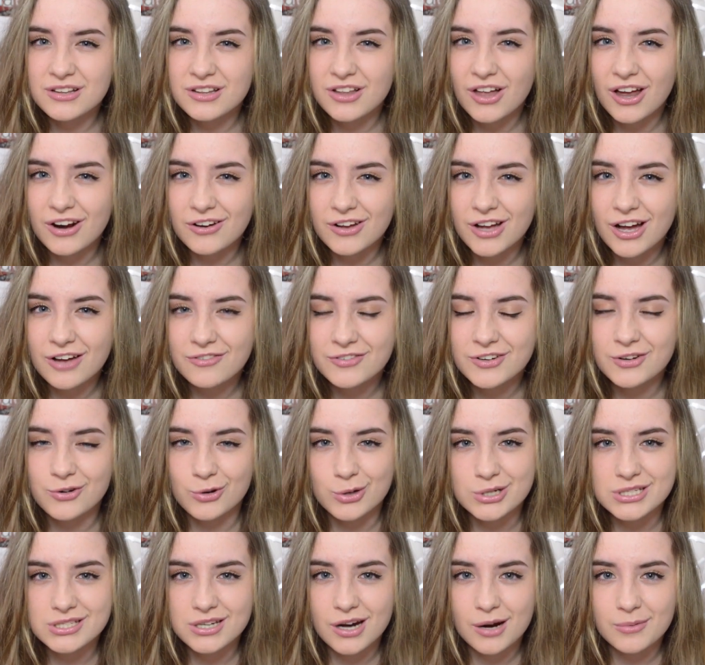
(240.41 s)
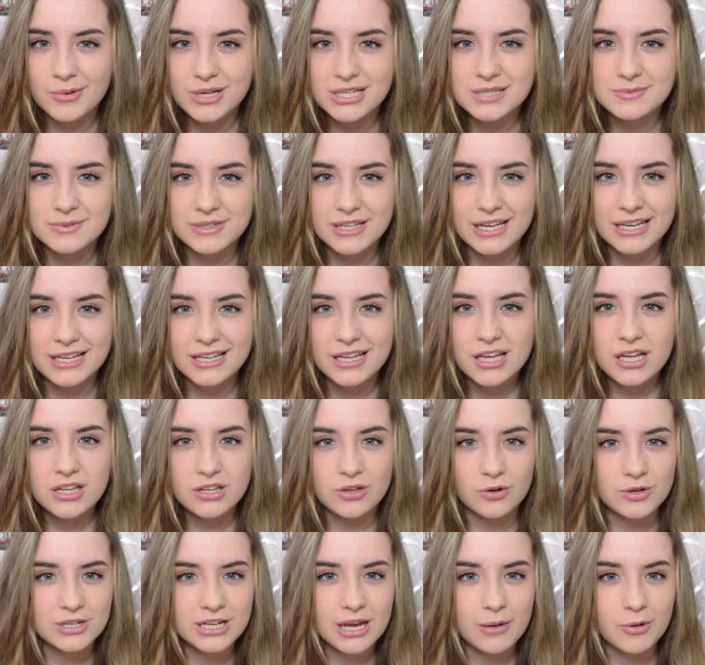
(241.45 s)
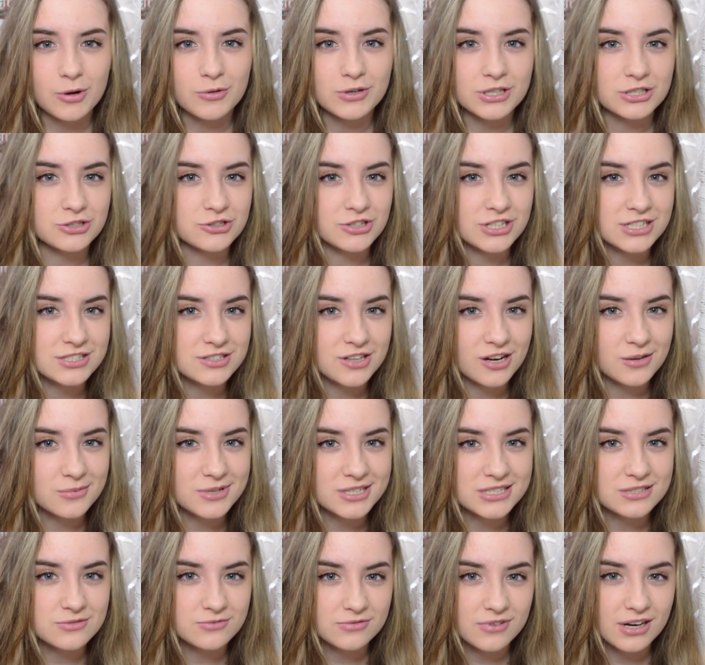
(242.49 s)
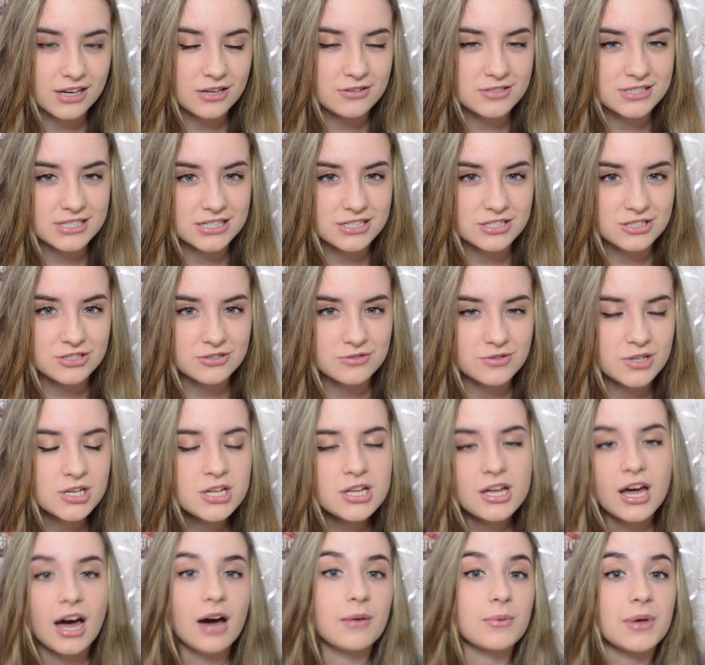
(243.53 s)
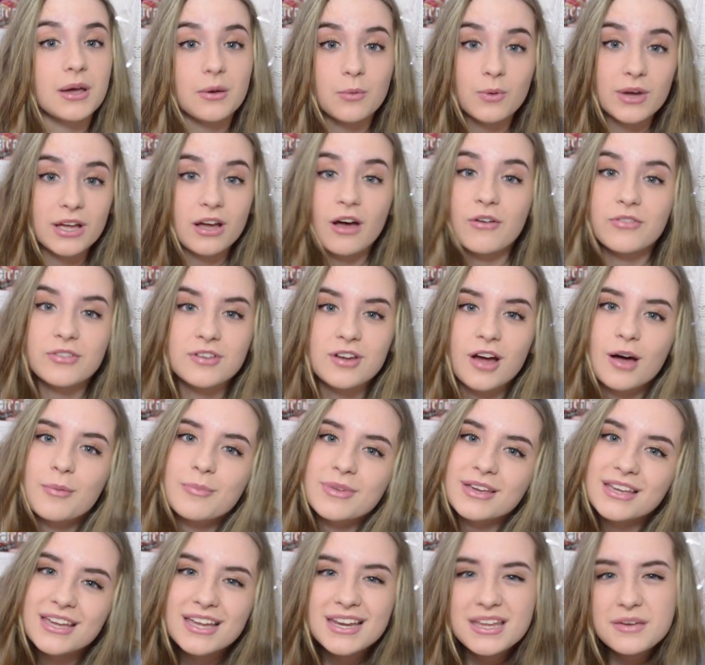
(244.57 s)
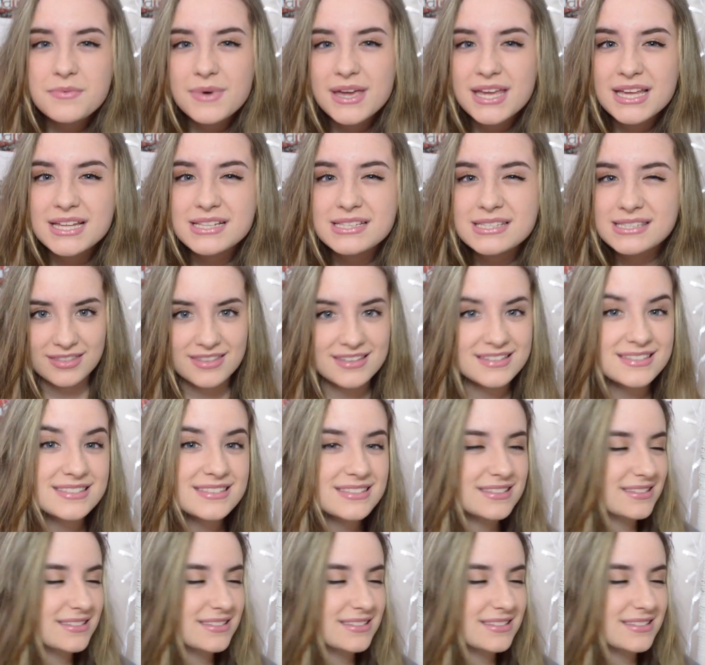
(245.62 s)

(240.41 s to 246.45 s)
a lot of coffee or Starbucks but like the only time I really drink Starbucks whenever I go to St. Jude I'm like way off the topic anyway this